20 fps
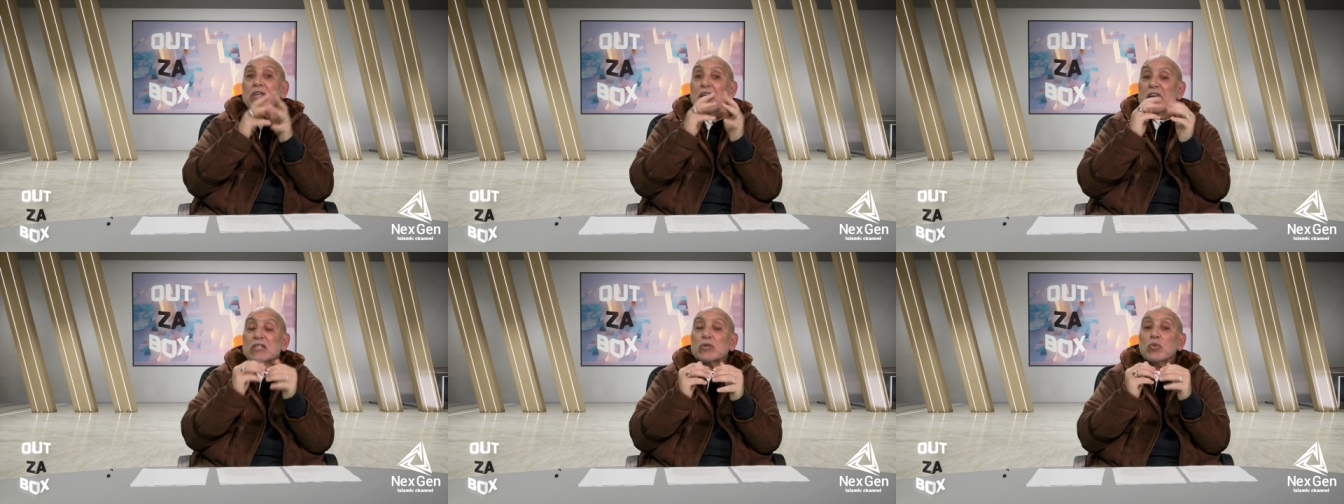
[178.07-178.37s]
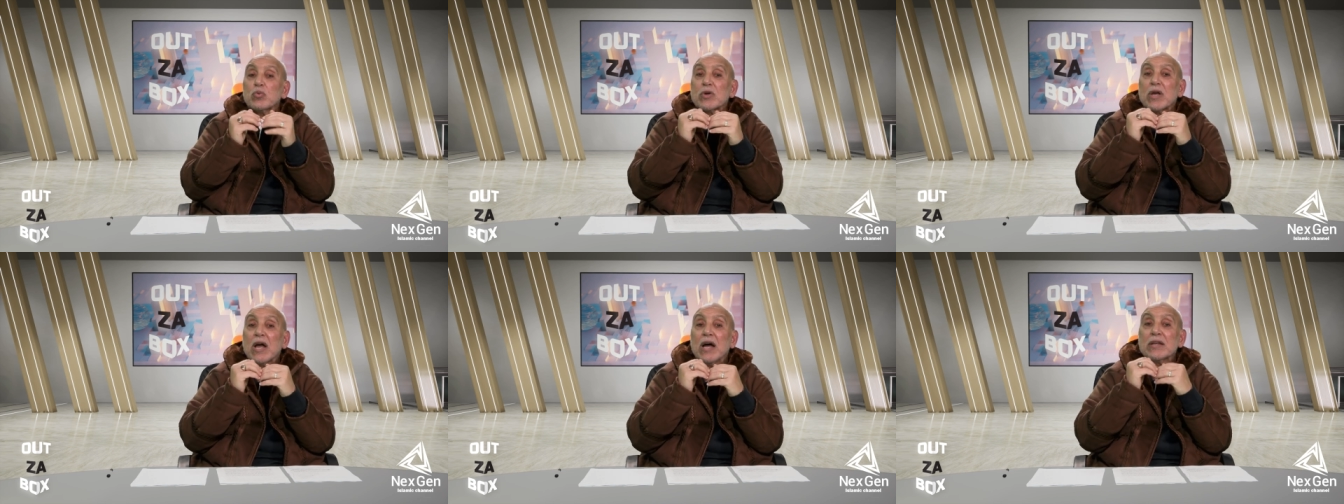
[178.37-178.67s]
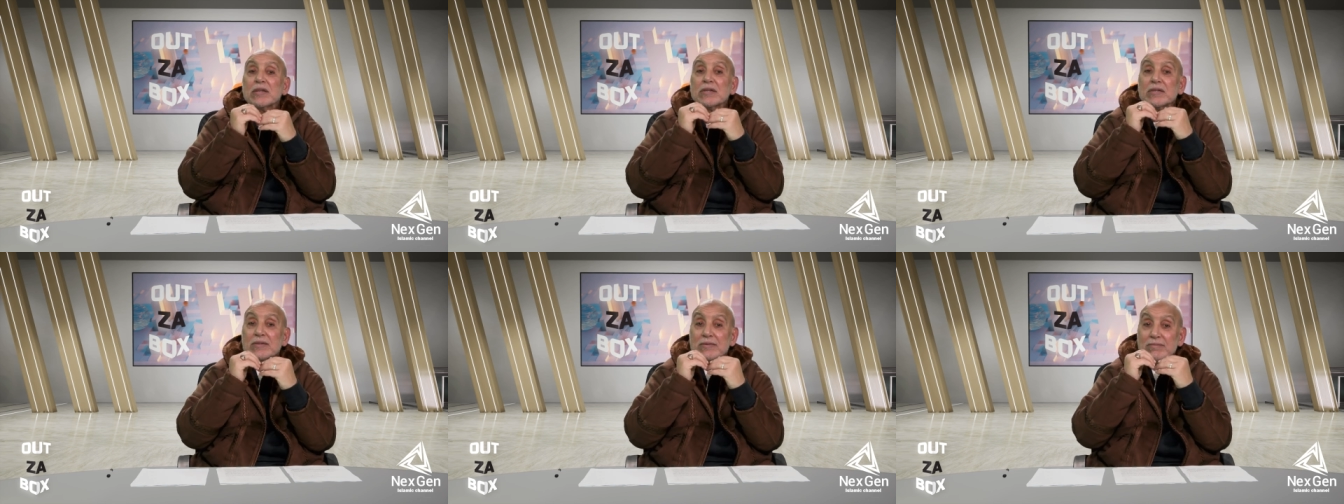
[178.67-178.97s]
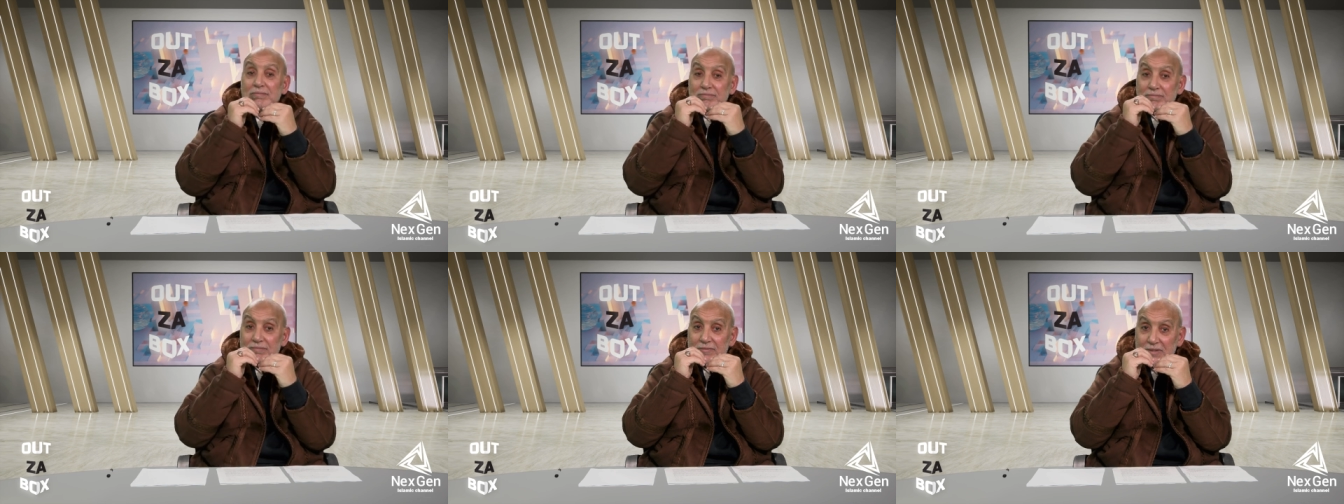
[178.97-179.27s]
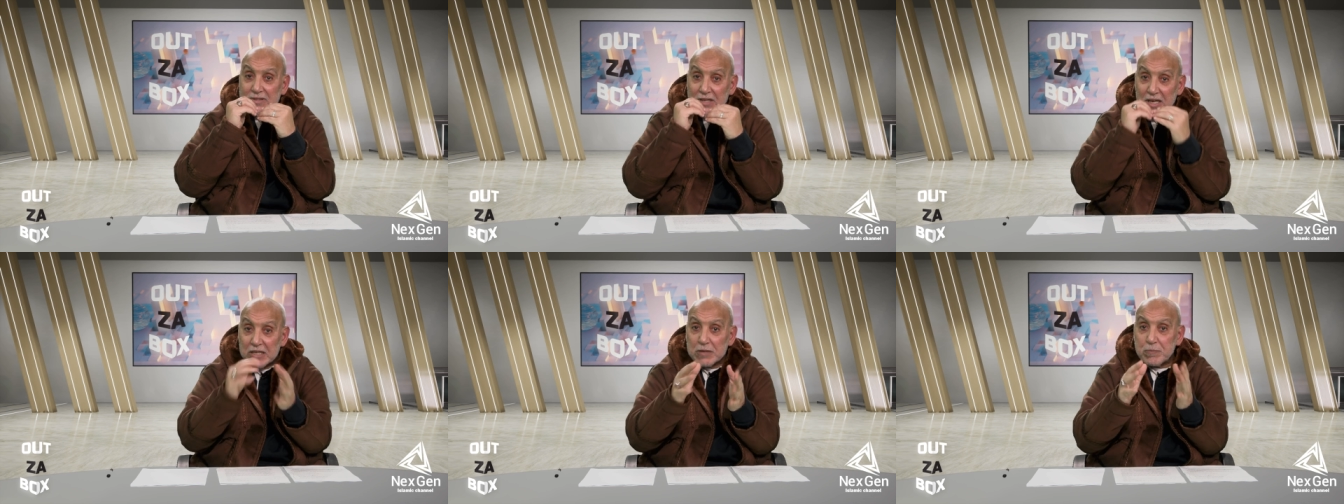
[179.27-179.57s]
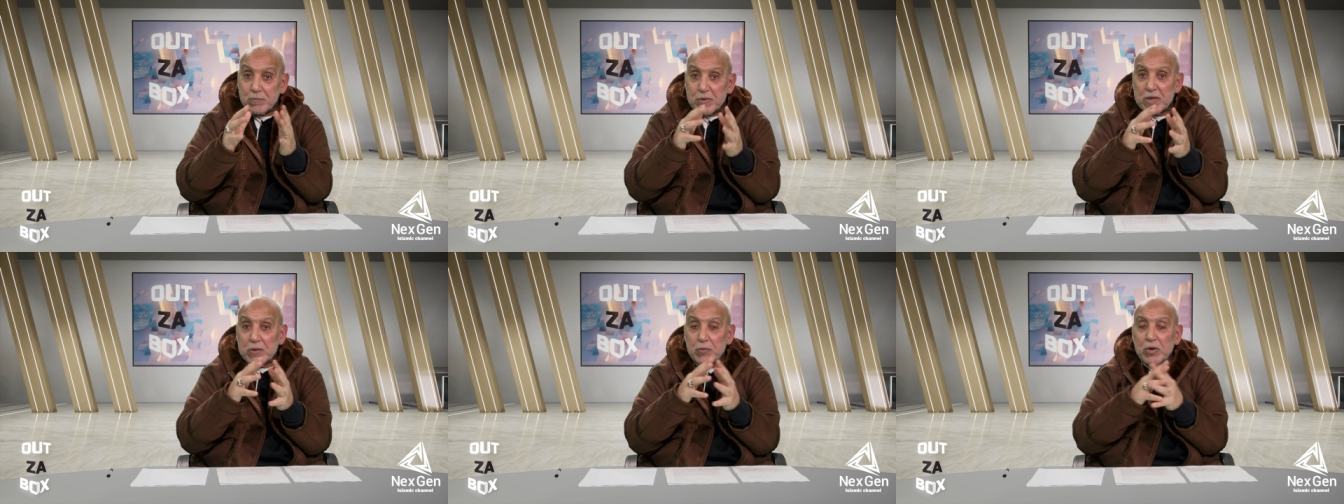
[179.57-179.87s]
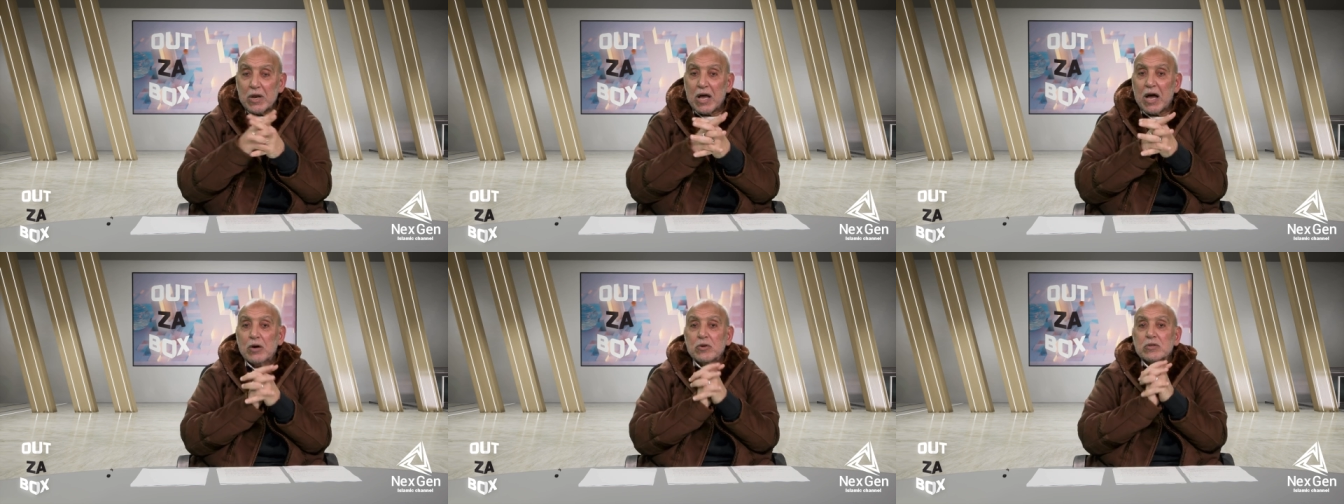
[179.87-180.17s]
Yes, we can send
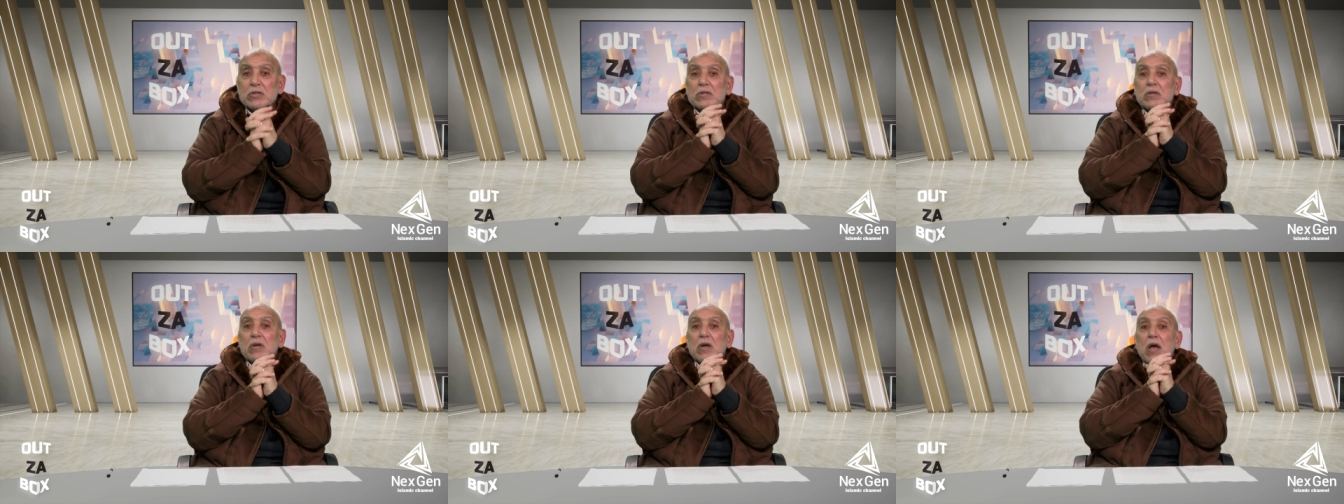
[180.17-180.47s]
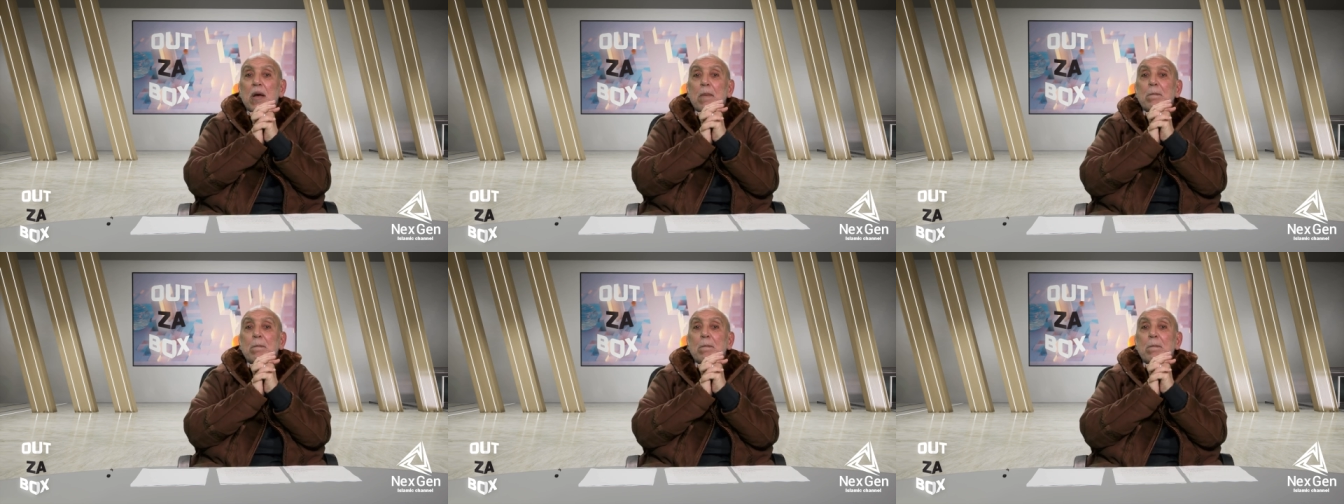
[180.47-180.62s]
people out,